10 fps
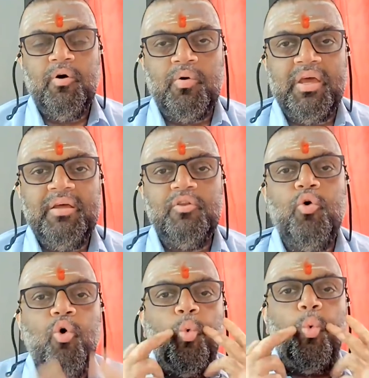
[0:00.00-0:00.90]
Okay,
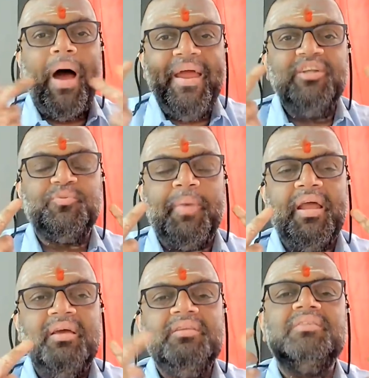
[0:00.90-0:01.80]
no wide
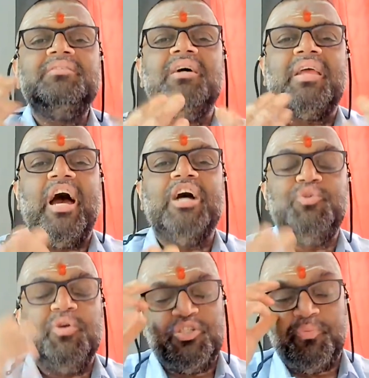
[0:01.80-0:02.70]
smiling, just a
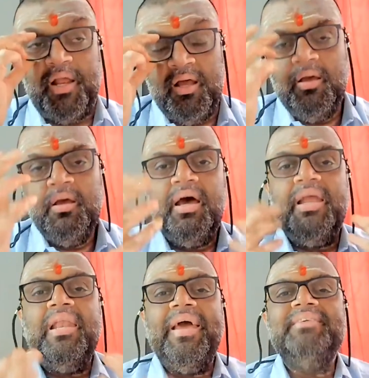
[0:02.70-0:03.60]
casual smile, a
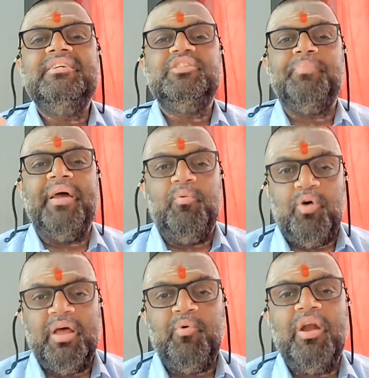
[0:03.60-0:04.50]
lazy smile.
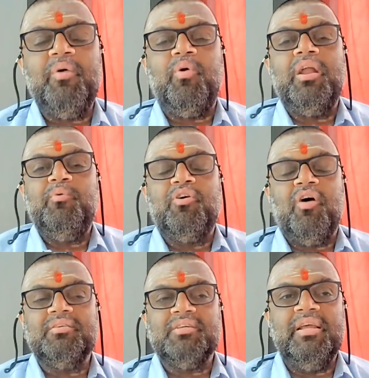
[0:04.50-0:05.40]
What I would
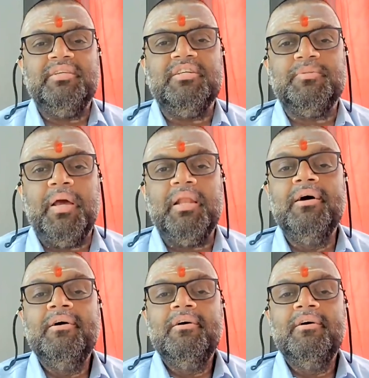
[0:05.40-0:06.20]
call as a lazy smile.